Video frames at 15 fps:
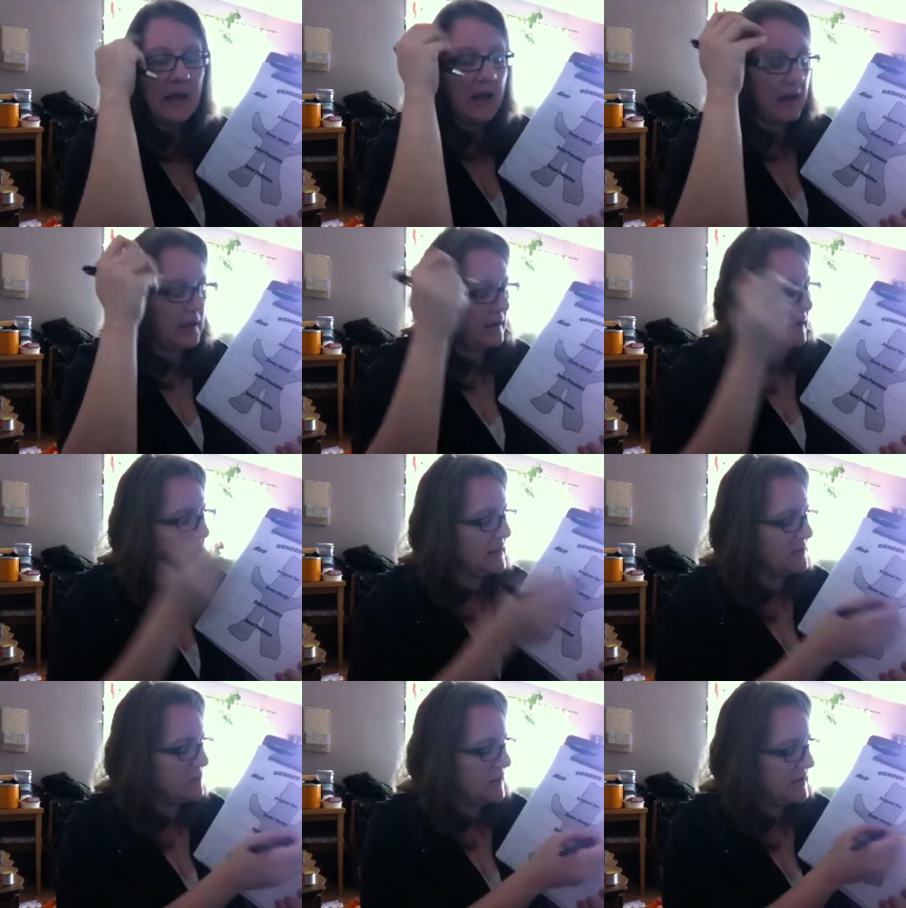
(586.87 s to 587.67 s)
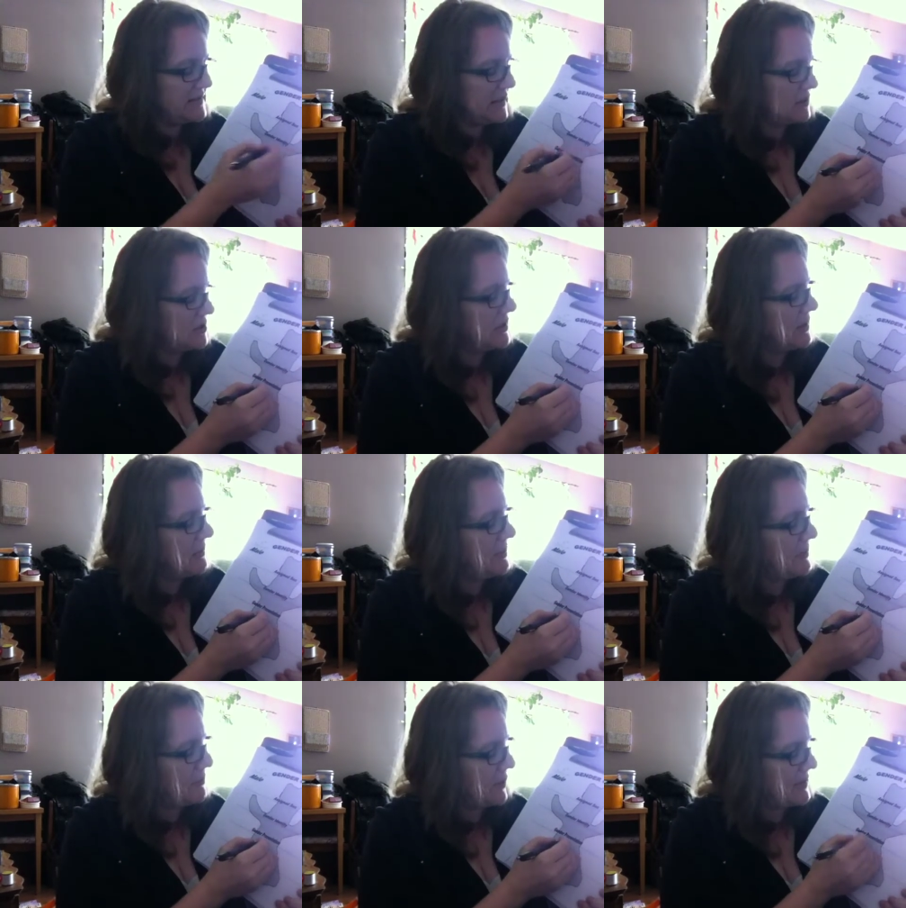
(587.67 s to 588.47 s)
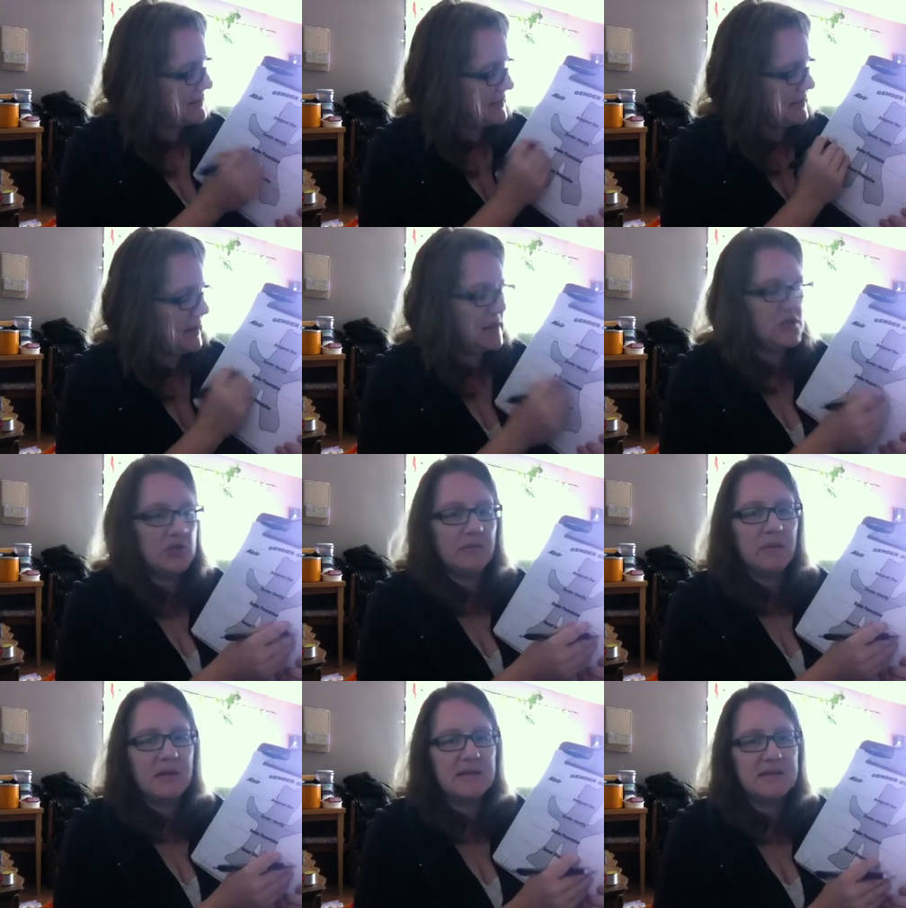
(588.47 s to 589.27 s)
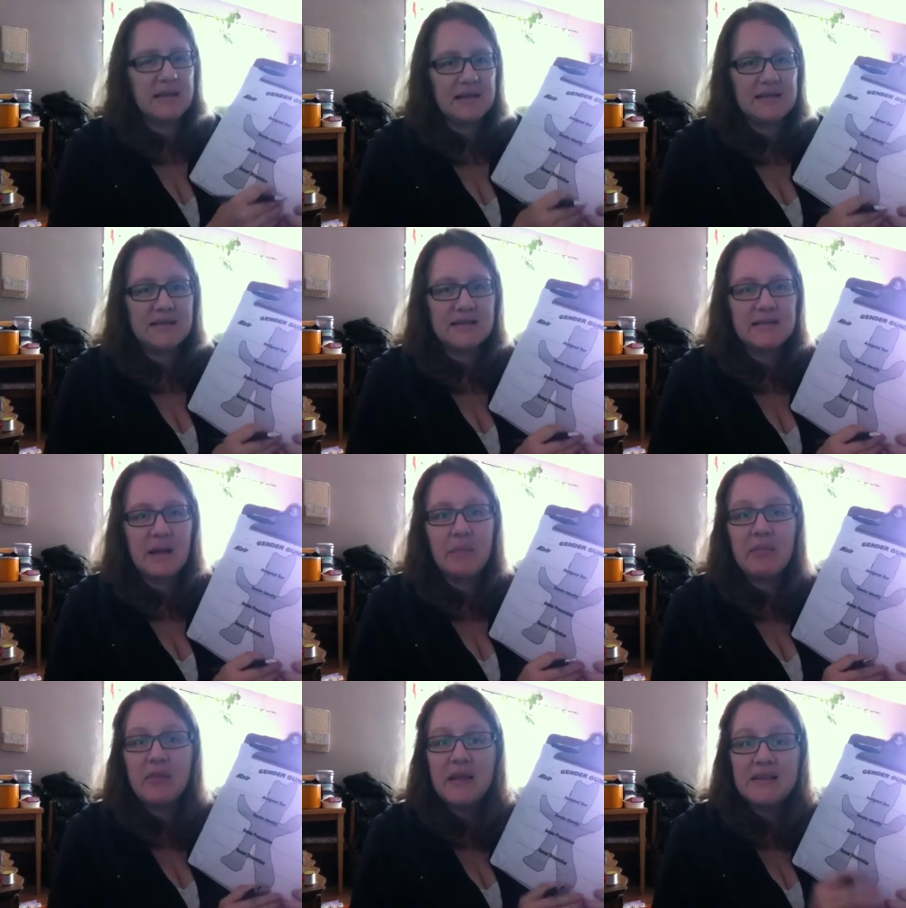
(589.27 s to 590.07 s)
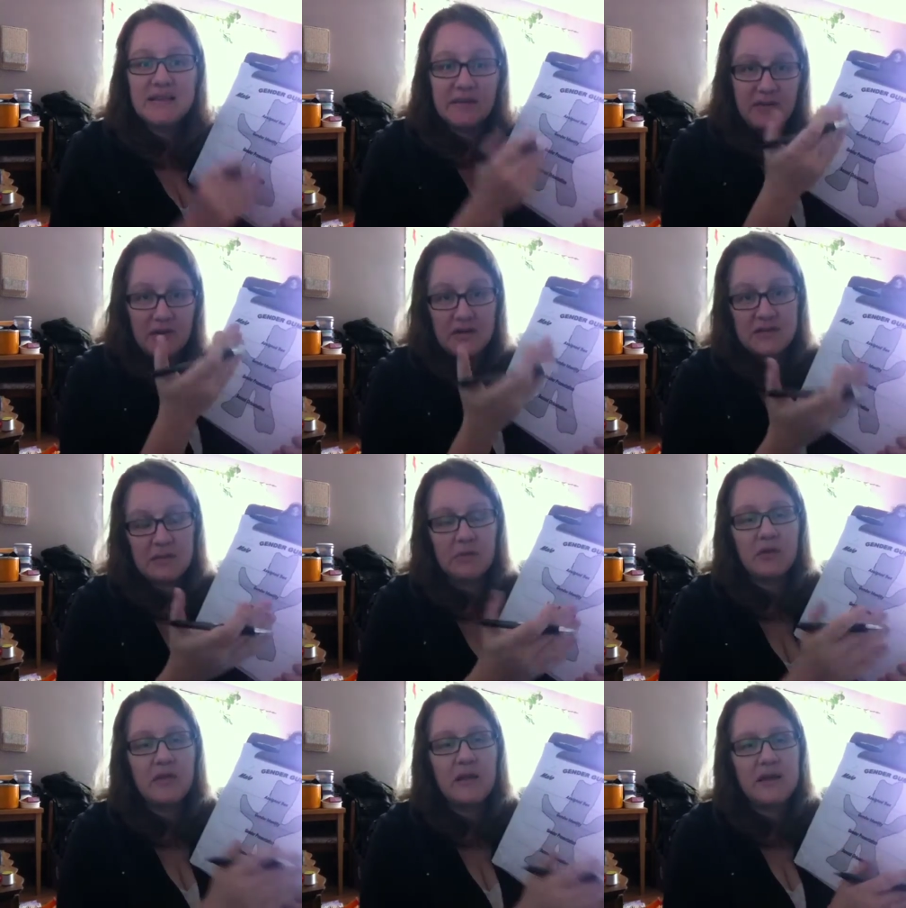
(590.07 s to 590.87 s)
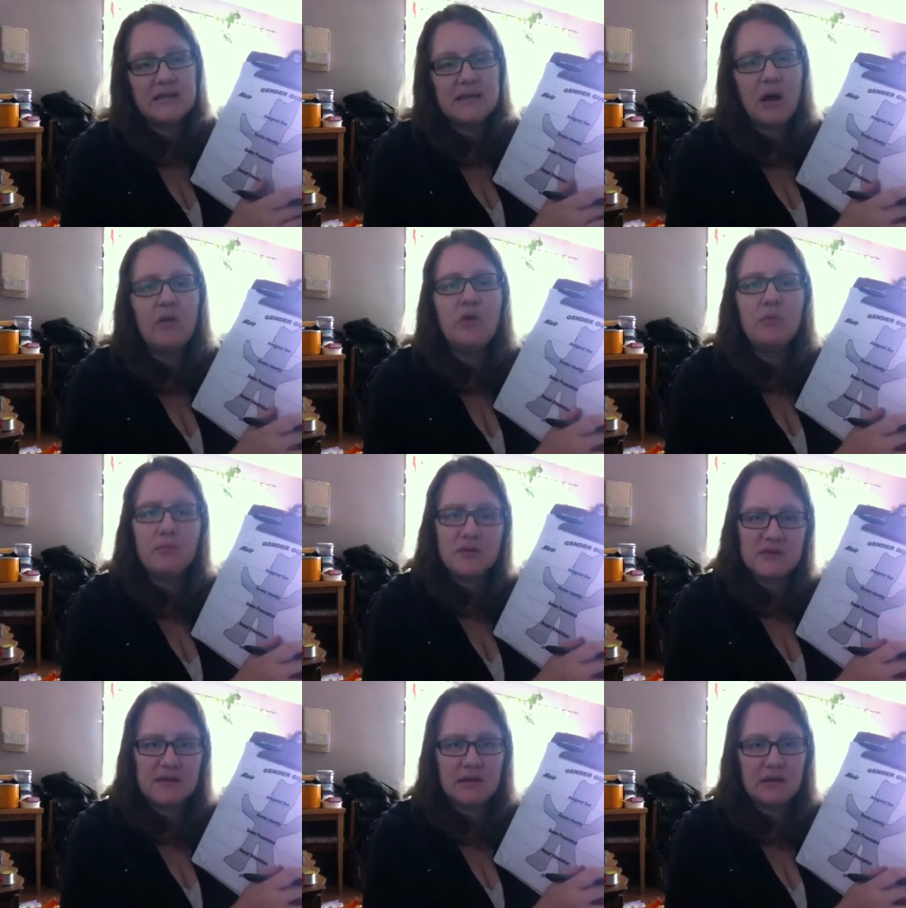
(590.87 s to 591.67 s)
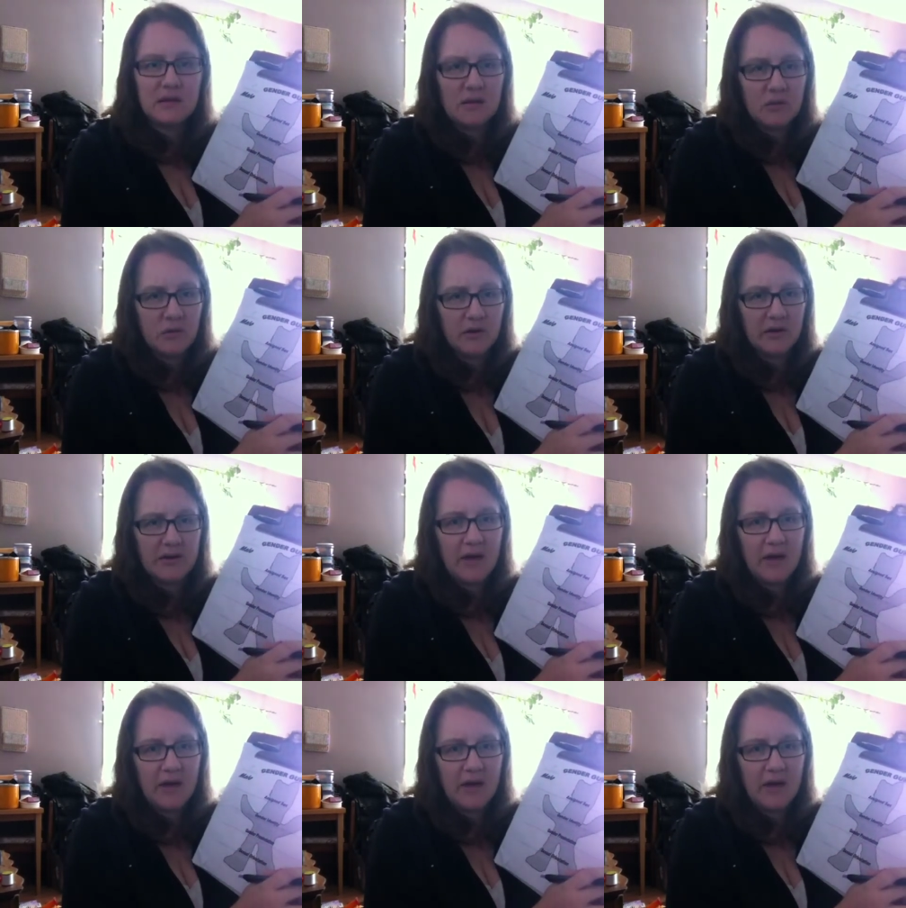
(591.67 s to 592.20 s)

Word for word: And the next one is actually going to be presentation because that's the same, that's a very similar thing, is how you present to the world.